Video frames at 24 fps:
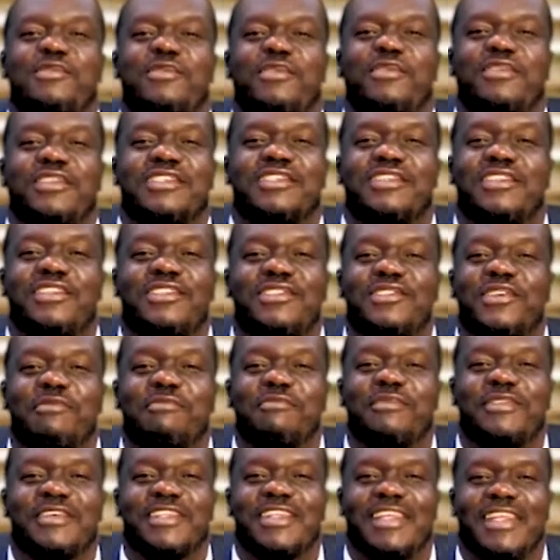Oh, it's not your
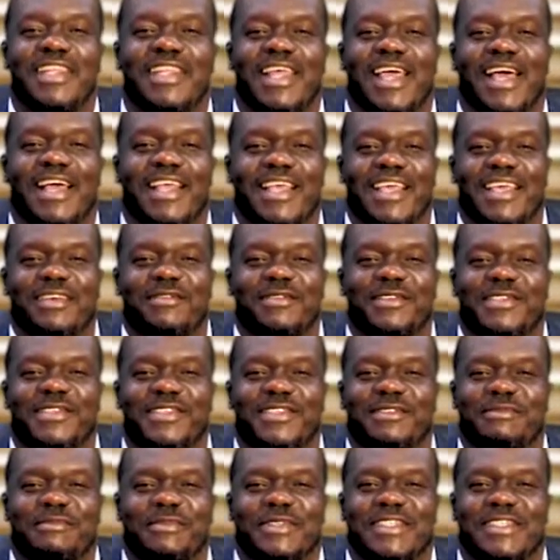money they are giving to
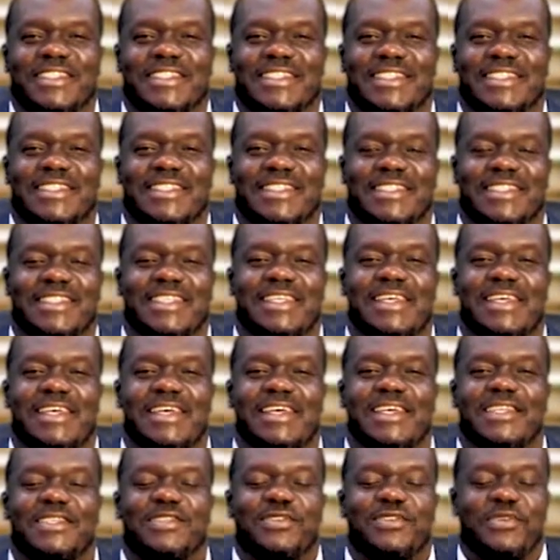the person. See?
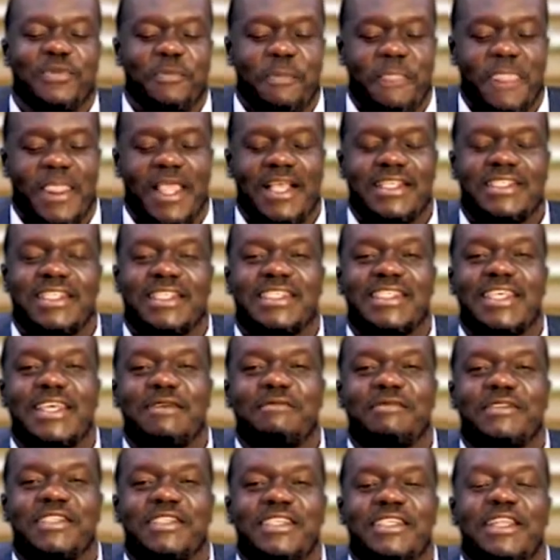So it's the
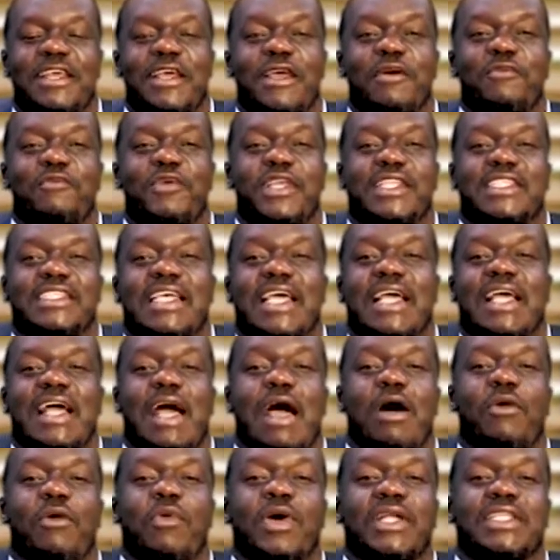same thing. We take
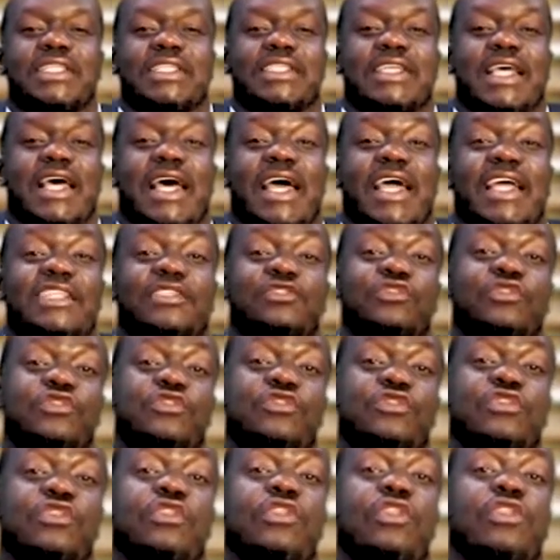our tithe to
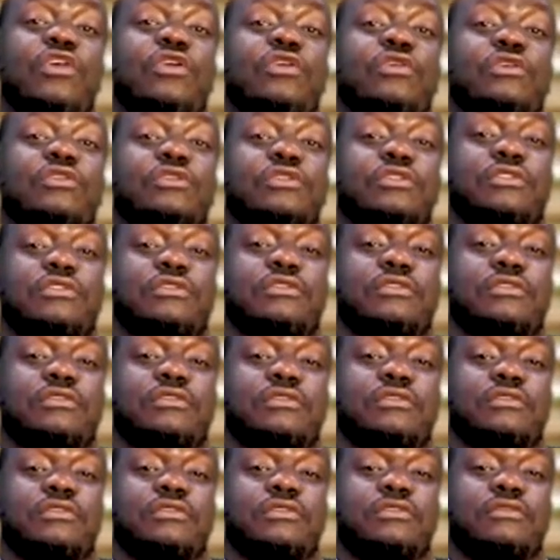the Lord.
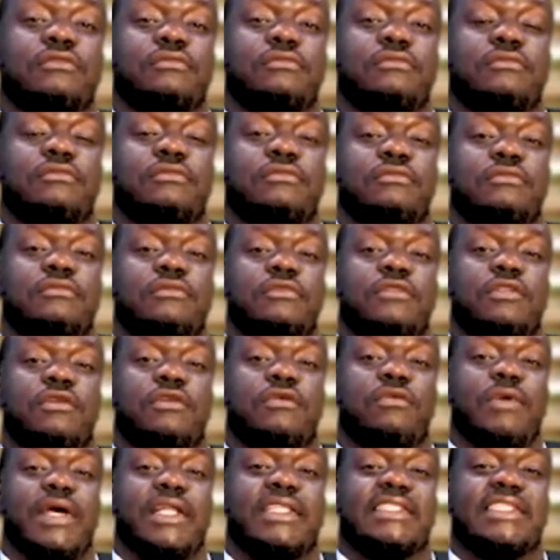
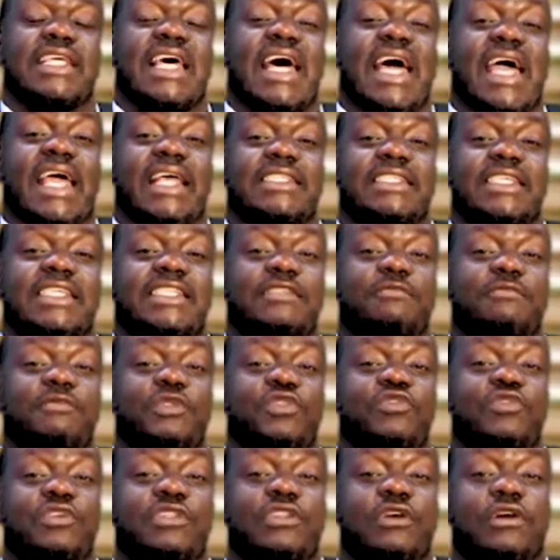Where tithe is
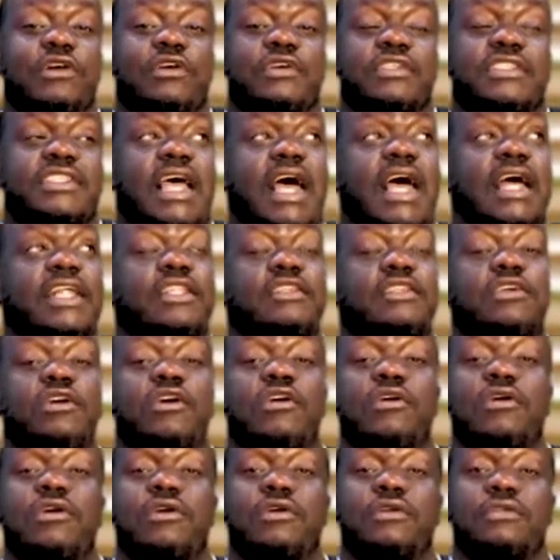between us and
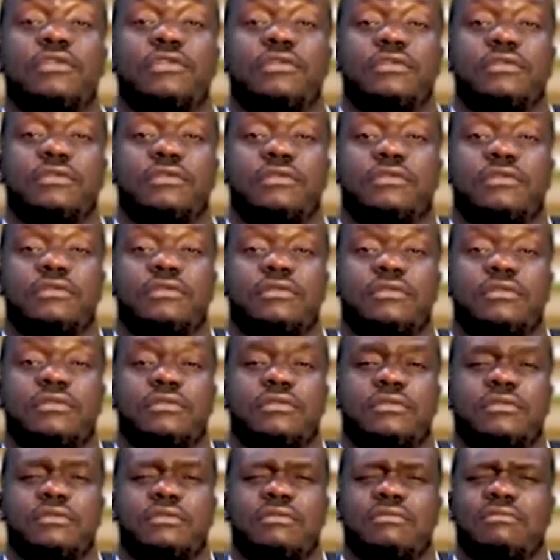God.
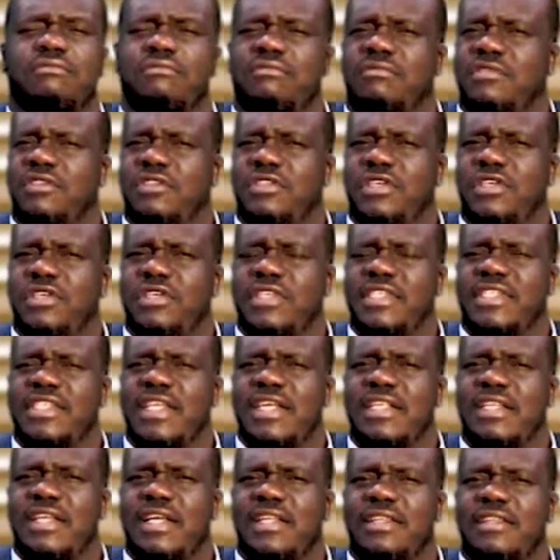Do you
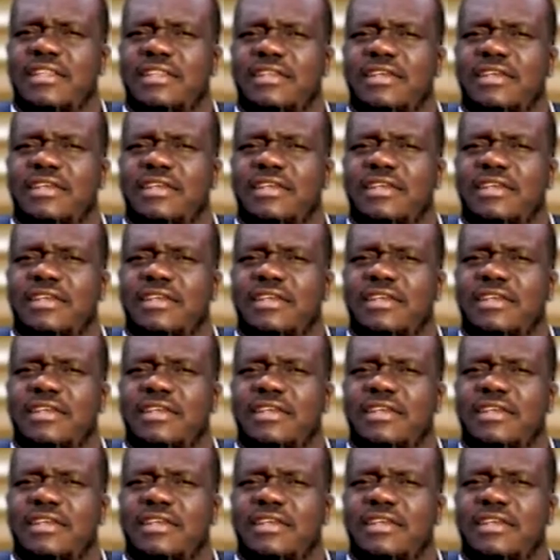understand that?